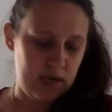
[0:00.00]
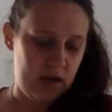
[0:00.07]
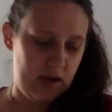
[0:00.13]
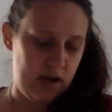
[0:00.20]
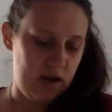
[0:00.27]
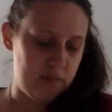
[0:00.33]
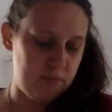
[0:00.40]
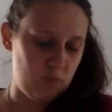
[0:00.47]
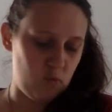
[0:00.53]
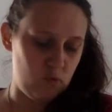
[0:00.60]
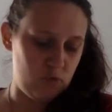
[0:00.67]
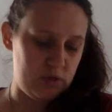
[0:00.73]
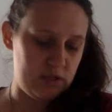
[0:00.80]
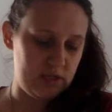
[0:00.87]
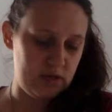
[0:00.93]
and I'm
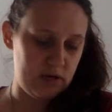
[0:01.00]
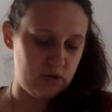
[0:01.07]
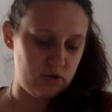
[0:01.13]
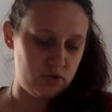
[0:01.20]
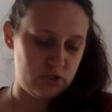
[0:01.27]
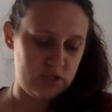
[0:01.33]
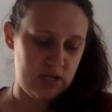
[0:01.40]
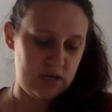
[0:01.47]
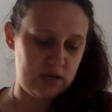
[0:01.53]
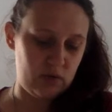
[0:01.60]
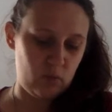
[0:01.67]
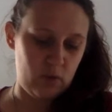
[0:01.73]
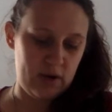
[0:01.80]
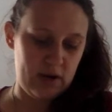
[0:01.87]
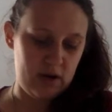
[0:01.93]
really not
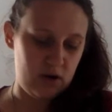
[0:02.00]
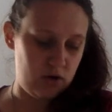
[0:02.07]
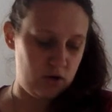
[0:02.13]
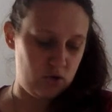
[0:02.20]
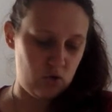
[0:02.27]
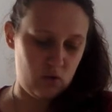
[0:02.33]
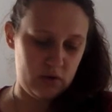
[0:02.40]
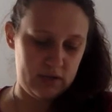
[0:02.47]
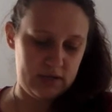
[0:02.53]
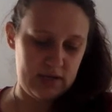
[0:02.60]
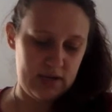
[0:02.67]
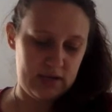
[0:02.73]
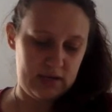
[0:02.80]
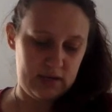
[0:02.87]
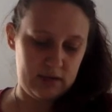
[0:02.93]
understanding where you're
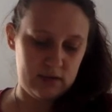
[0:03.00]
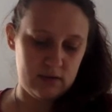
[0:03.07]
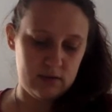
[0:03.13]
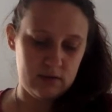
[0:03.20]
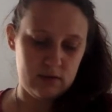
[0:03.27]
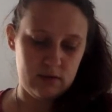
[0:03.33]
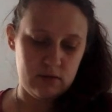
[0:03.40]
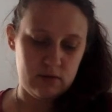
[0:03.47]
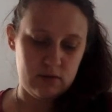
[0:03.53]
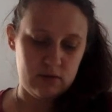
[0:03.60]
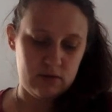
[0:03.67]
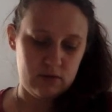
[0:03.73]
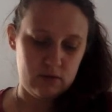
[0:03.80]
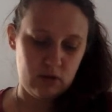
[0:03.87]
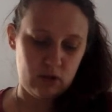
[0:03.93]
getting
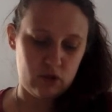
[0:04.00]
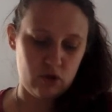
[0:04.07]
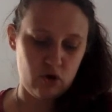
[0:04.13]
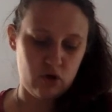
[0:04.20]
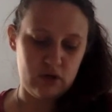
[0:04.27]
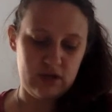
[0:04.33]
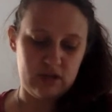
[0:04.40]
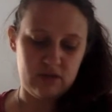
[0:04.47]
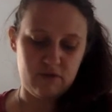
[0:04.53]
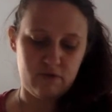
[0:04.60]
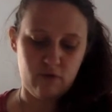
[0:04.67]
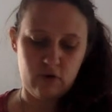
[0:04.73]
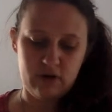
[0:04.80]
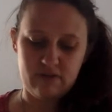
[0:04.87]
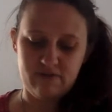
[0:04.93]
the 30, the
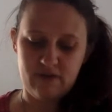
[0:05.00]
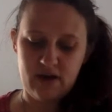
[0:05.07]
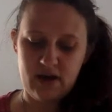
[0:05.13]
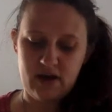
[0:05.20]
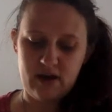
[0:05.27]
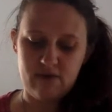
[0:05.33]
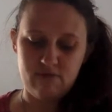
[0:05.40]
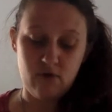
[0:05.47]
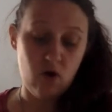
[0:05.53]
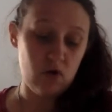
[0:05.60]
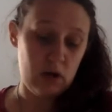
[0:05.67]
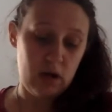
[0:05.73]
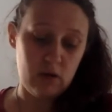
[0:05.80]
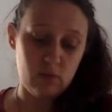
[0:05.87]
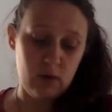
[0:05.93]
45.
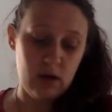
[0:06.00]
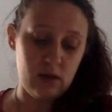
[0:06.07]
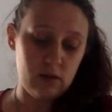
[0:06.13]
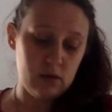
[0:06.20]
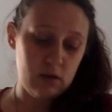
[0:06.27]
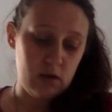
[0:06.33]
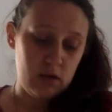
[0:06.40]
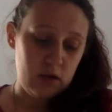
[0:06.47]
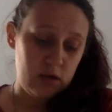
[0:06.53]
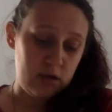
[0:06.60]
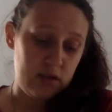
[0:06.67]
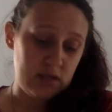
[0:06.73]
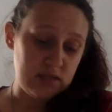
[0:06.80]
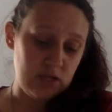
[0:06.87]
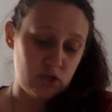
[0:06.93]
Okay, well,
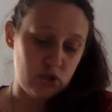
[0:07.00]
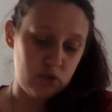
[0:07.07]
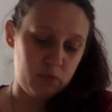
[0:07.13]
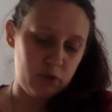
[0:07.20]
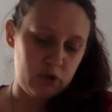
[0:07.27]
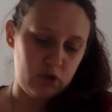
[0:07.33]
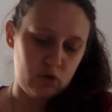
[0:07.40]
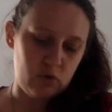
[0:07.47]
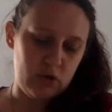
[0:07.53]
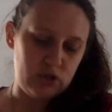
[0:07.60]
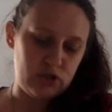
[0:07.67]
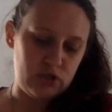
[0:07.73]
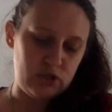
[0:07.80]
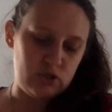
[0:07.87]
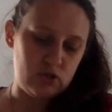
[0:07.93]
that's actually a pretty good
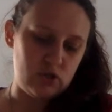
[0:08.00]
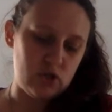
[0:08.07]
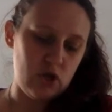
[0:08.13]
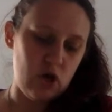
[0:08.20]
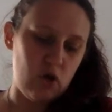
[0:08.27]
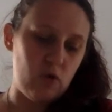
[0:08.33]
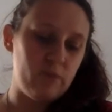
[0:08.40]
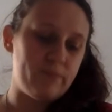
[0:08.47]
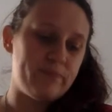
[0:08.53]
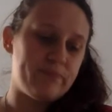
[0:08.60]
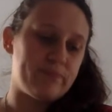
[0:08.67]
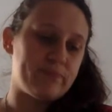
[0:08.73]
question. So,